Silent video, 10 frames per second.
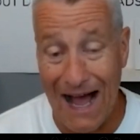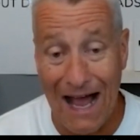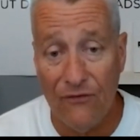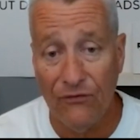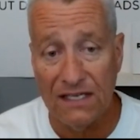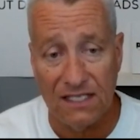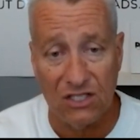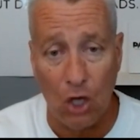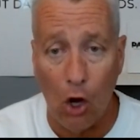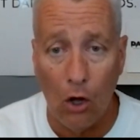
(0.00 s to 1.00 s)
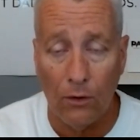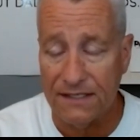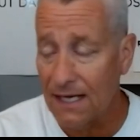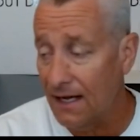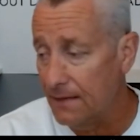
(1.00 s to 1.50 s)
I face this all the
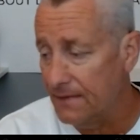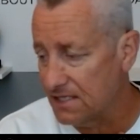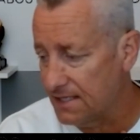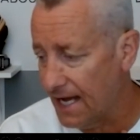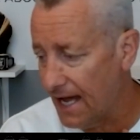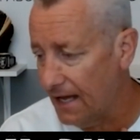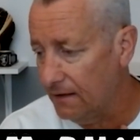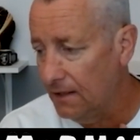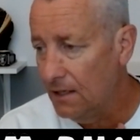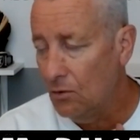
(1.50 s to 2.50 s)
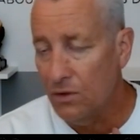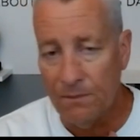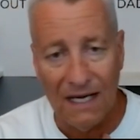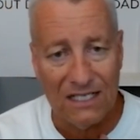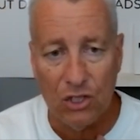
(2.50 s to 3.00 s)
time as a dad with
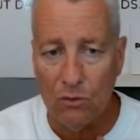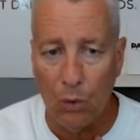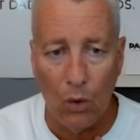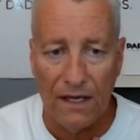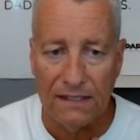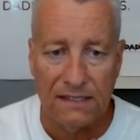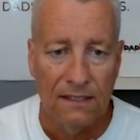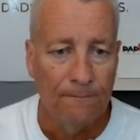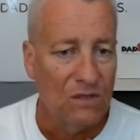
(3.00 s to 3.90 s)
my two boys,